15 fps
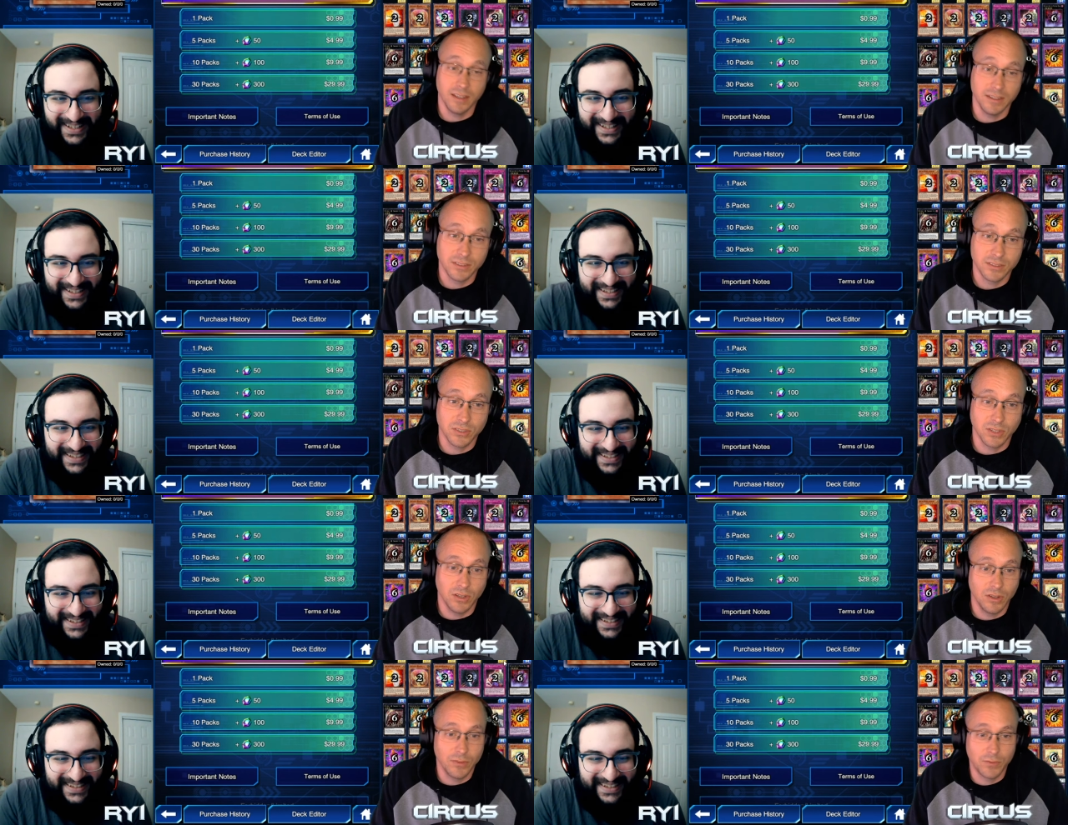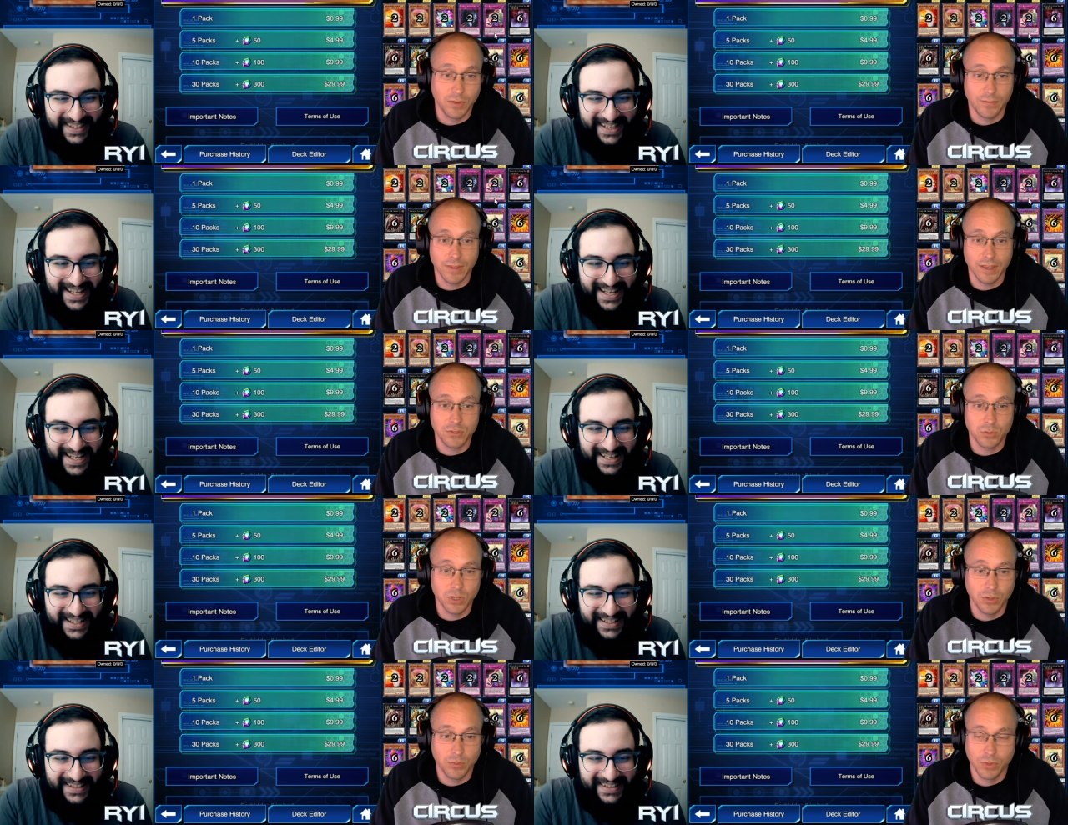Speaker 1: yeah. So if, if that's
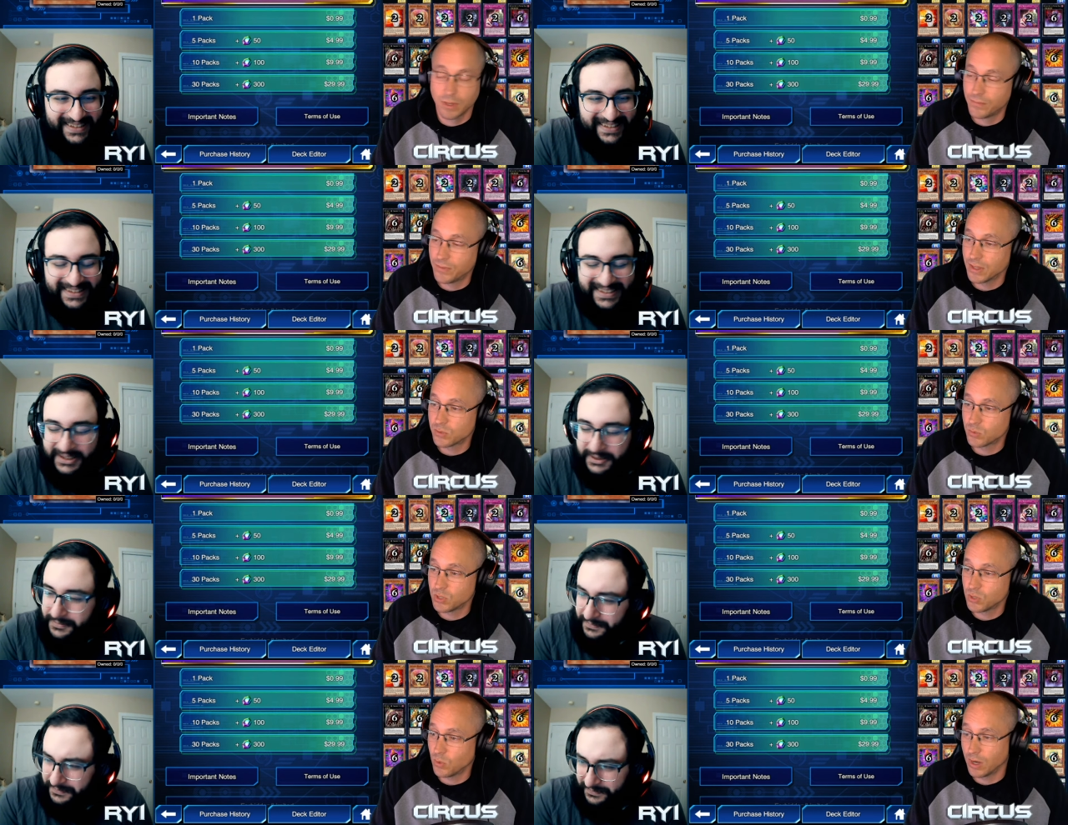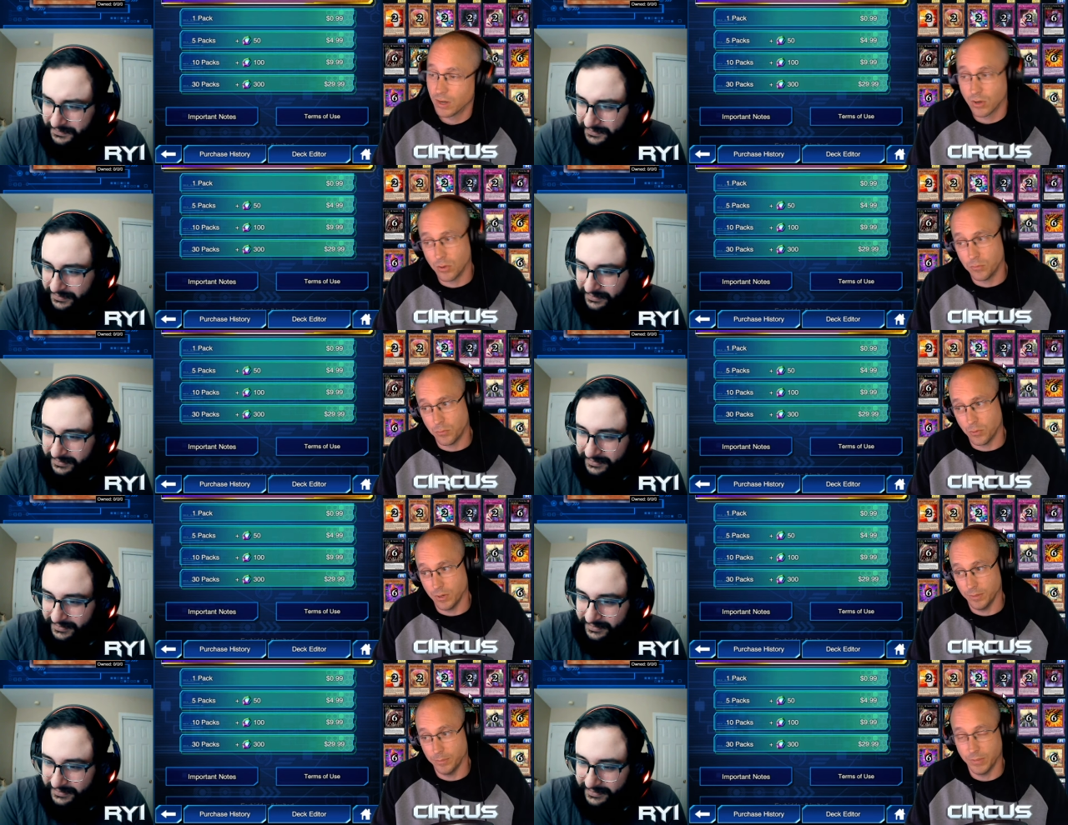what you're if that's what you want, go
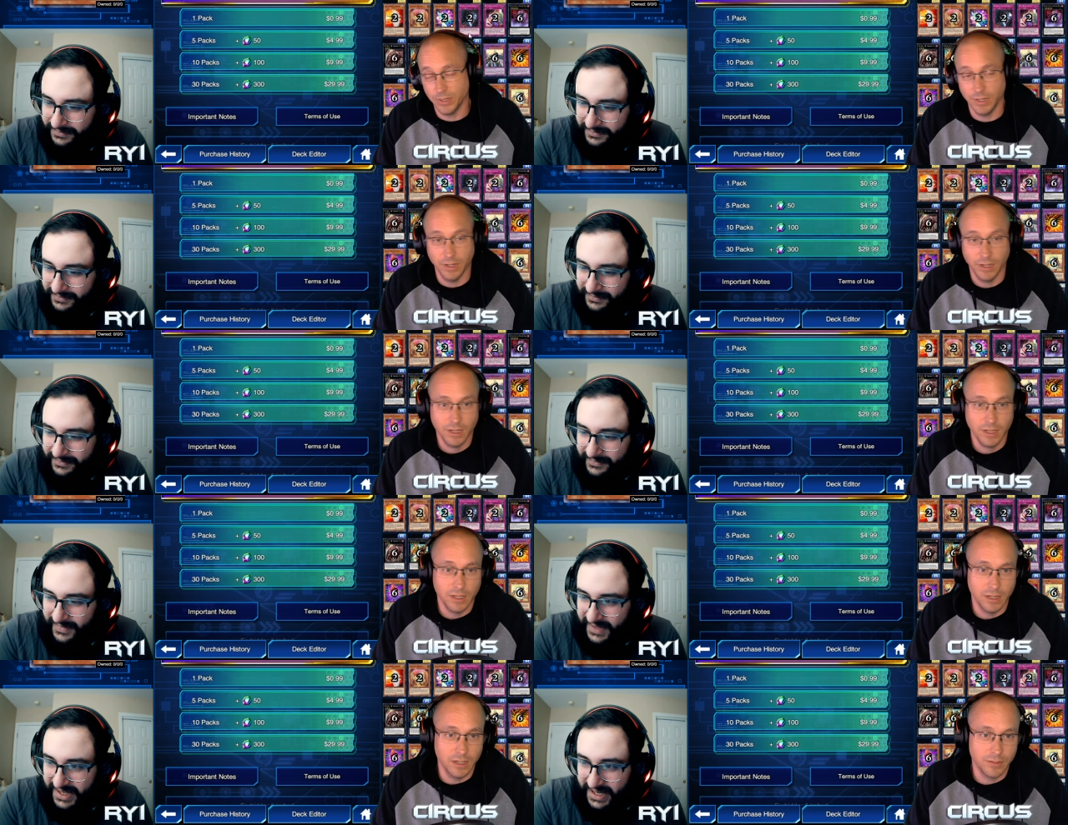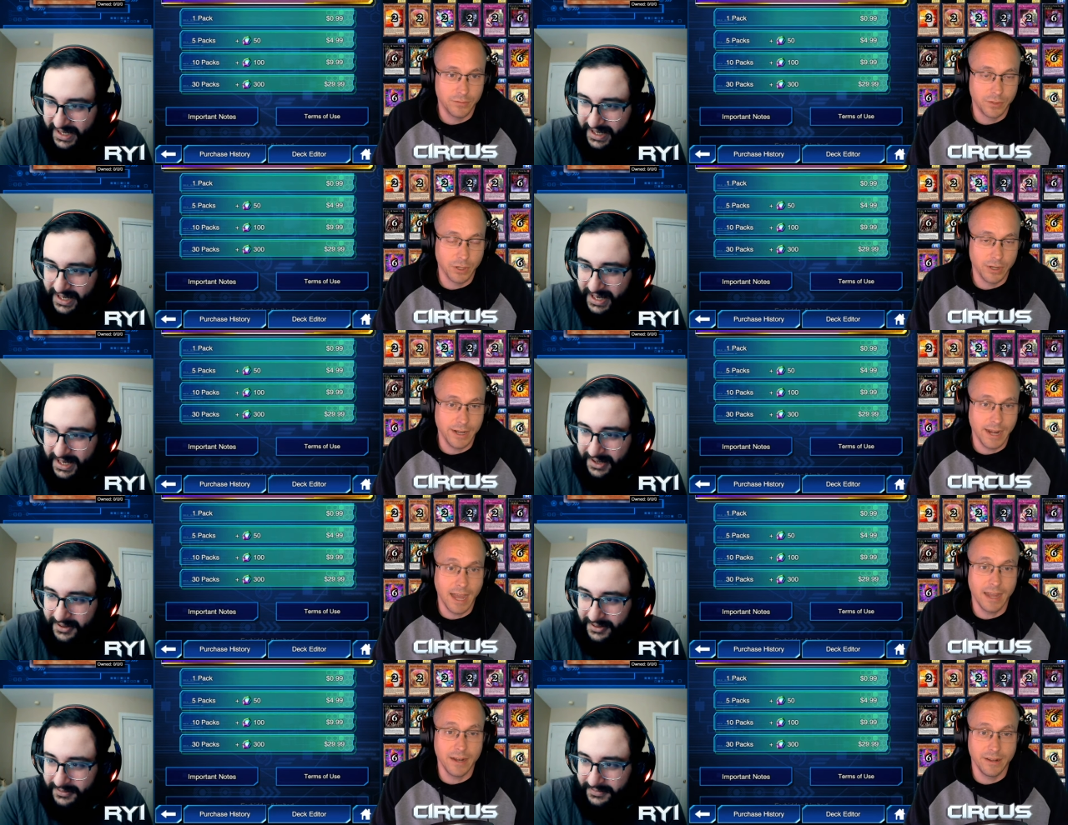for it. But uh, yeah, if you're yeah.
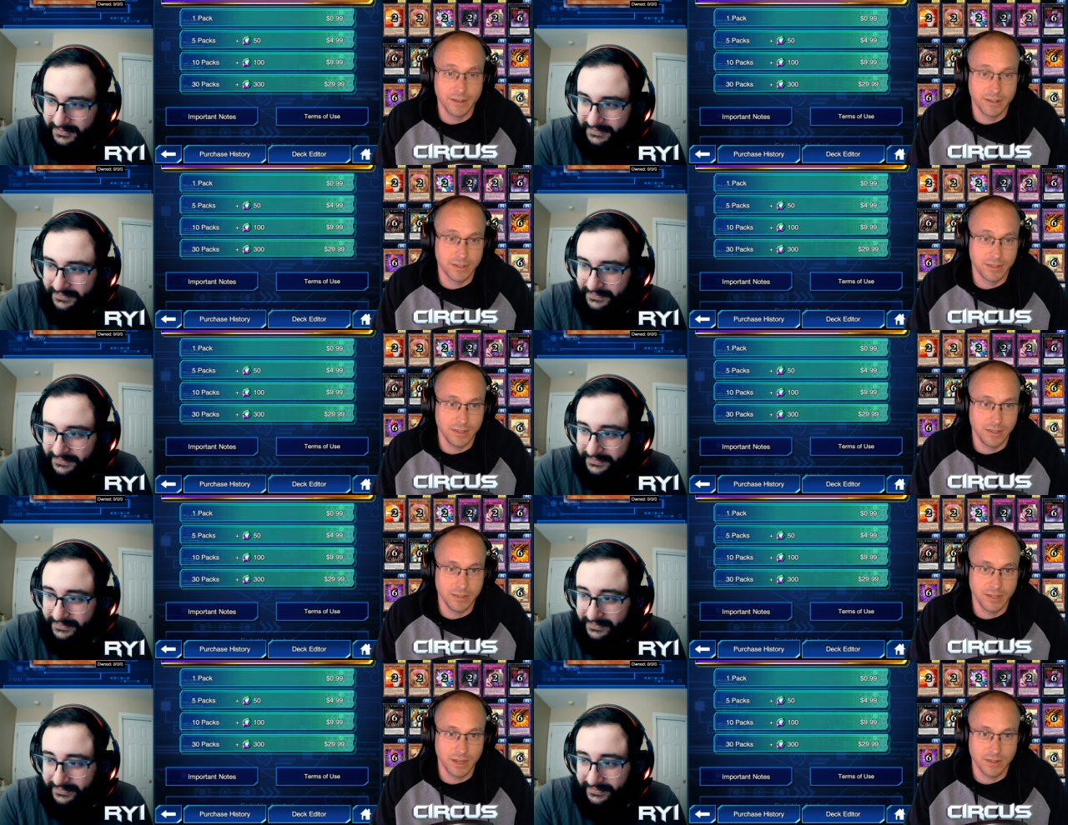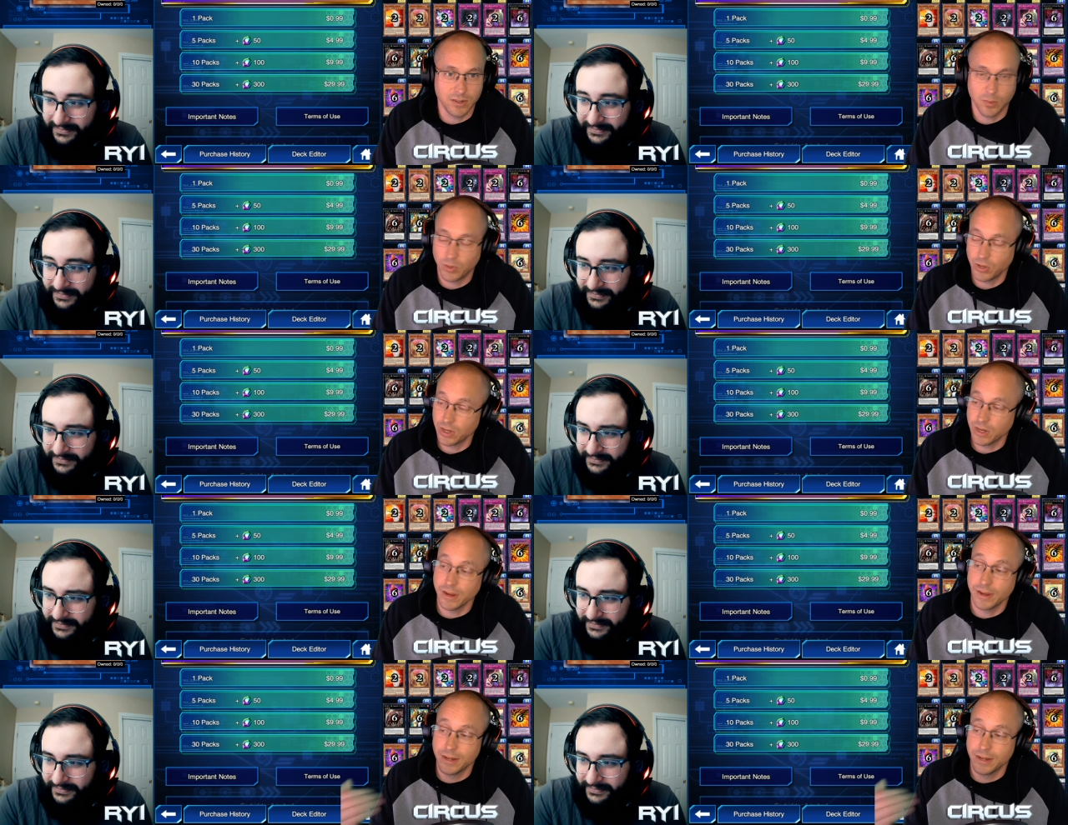not an Insector player and